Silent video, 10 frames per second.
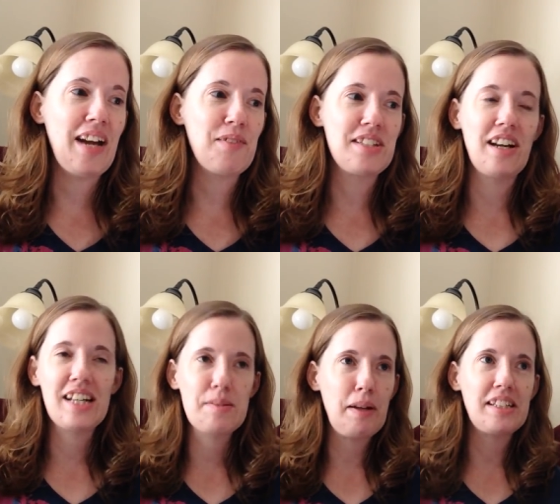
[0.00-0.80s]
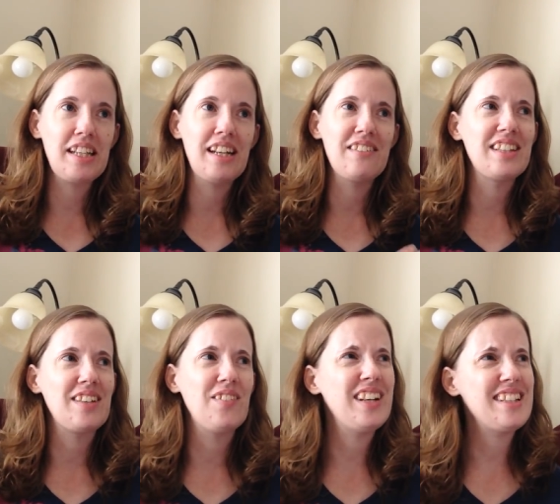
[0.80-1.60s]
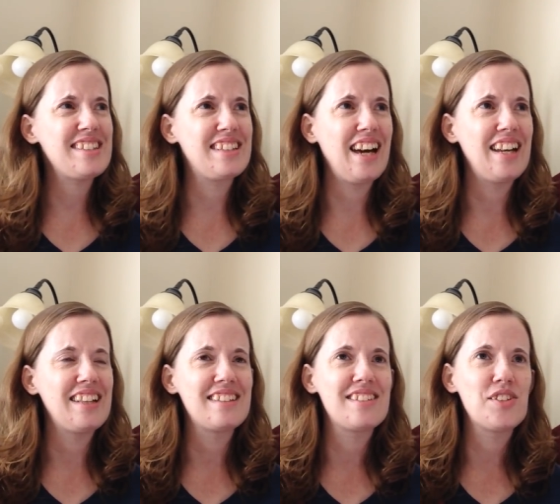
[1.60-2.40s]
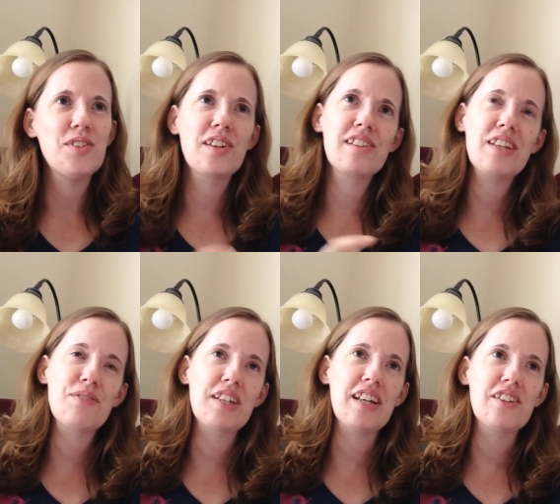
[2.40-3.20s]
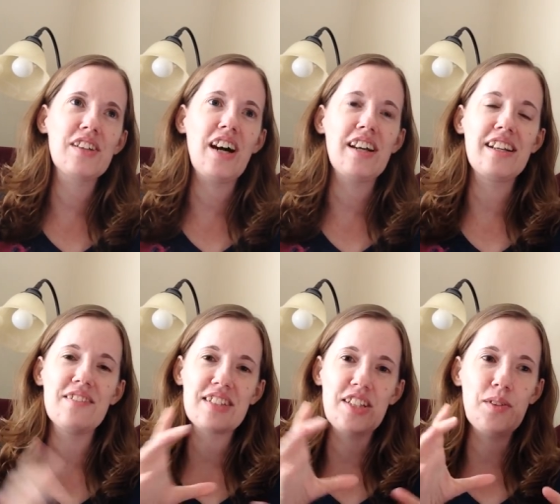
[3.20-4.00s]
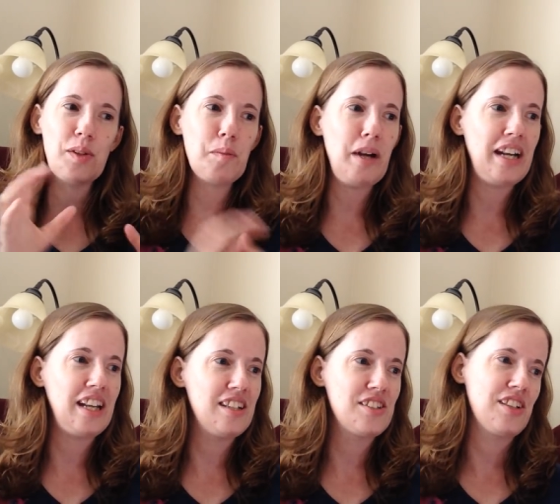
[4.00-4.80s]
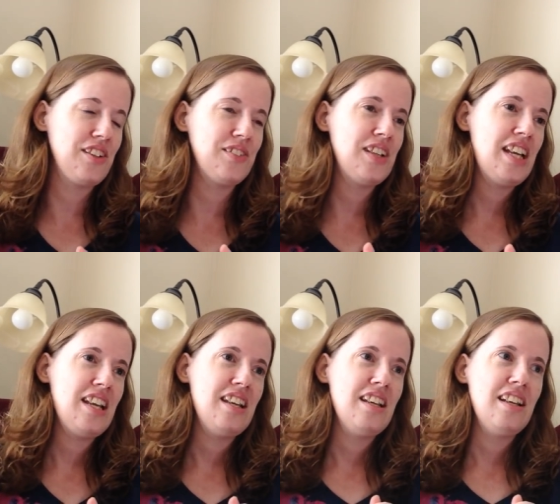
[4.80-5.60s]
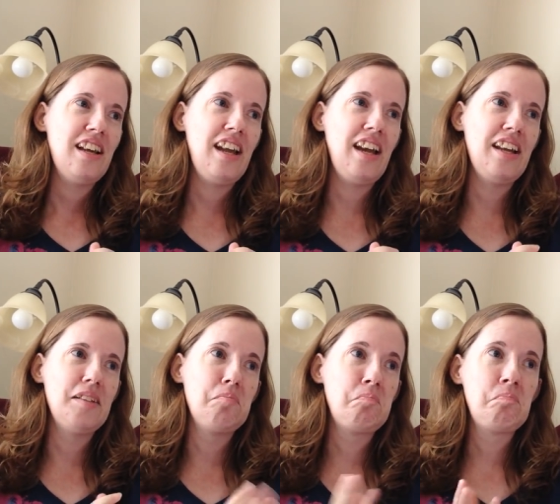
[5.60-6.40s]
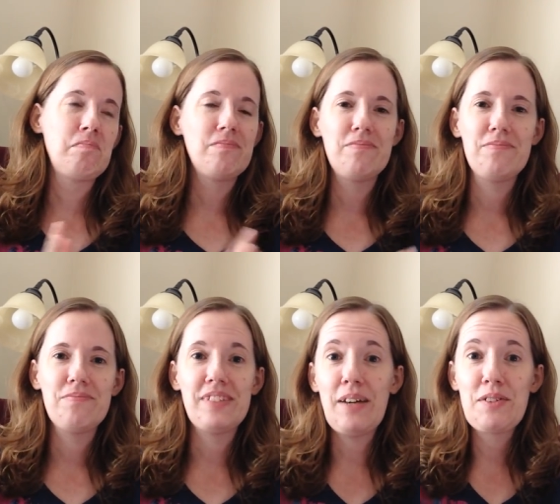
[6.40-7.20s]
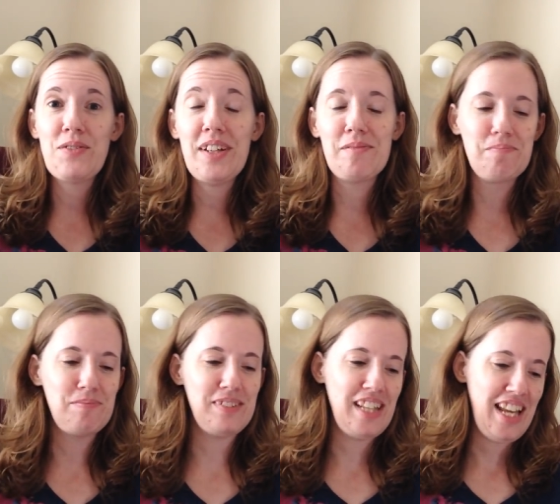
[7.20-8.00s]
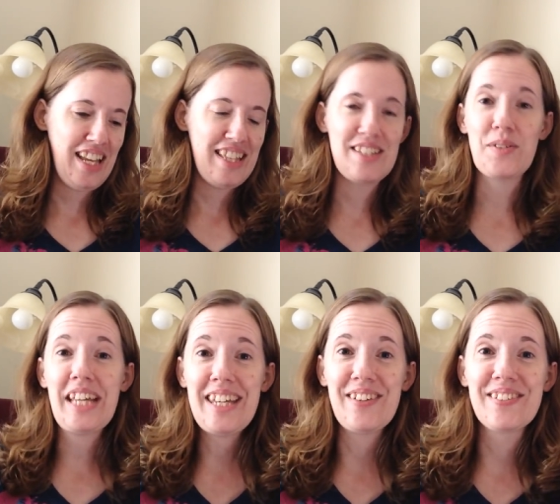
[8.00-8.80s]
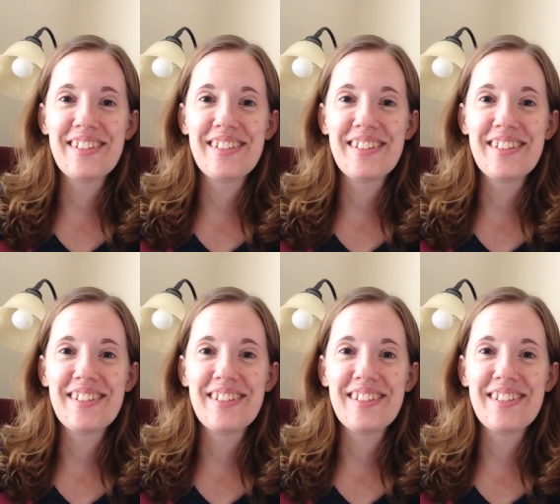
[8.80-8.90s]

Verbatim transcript: I was not expecting it. I was like, "What is that? It's too early for color and cotton." It was a cute little package, you know. And that was fun. So thank you.